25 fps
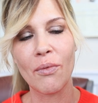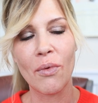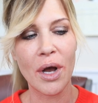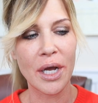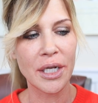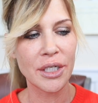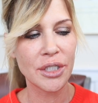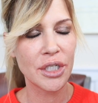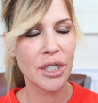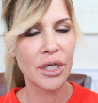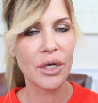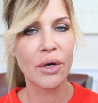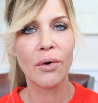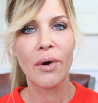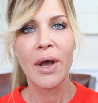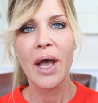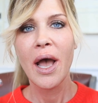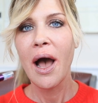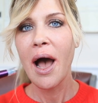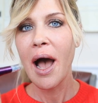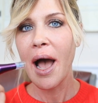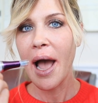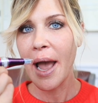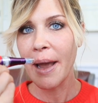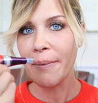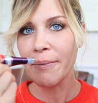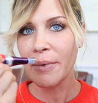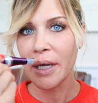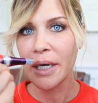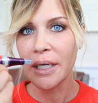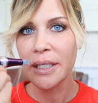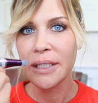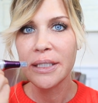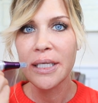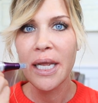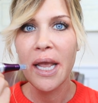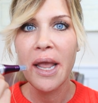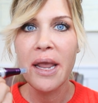want to. I'm
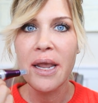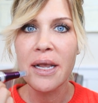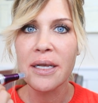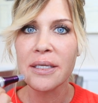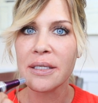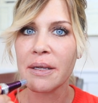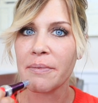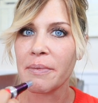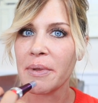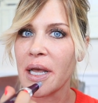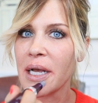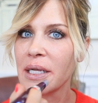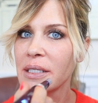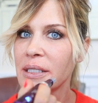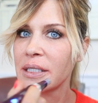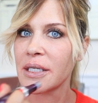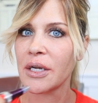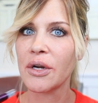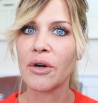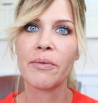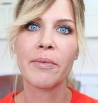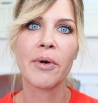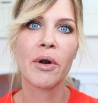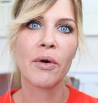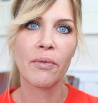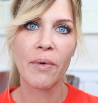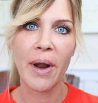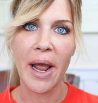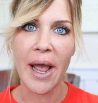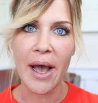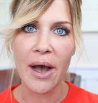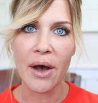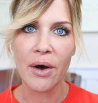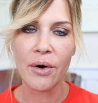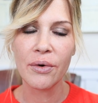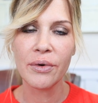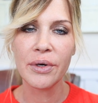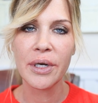gonna take some of that serum
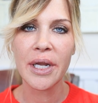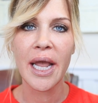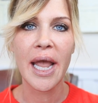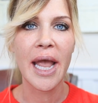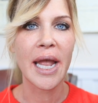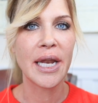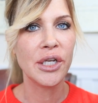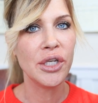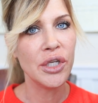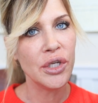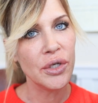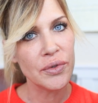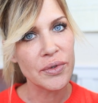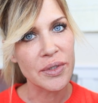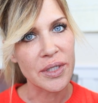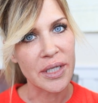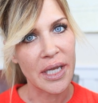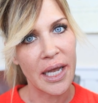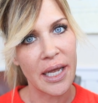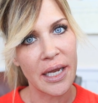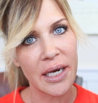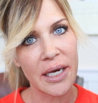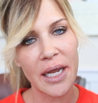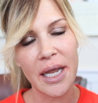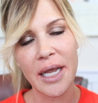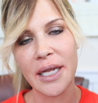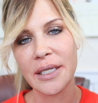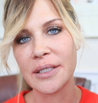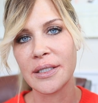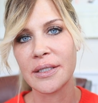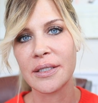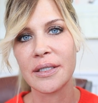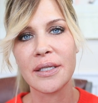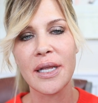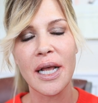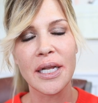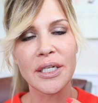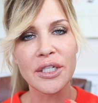around and use it. It's
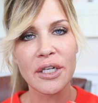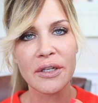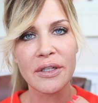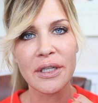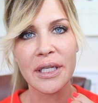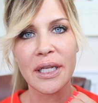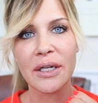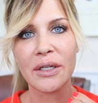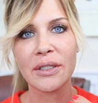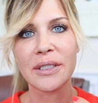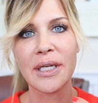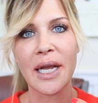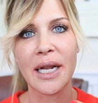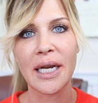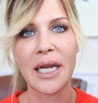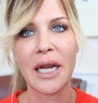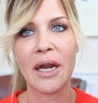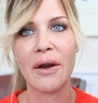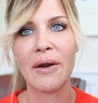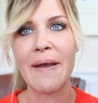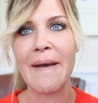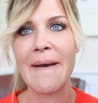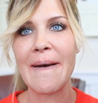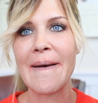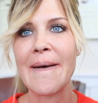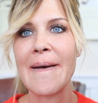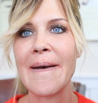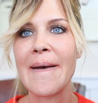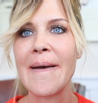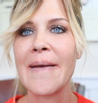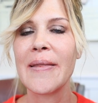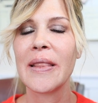such a little tiny area.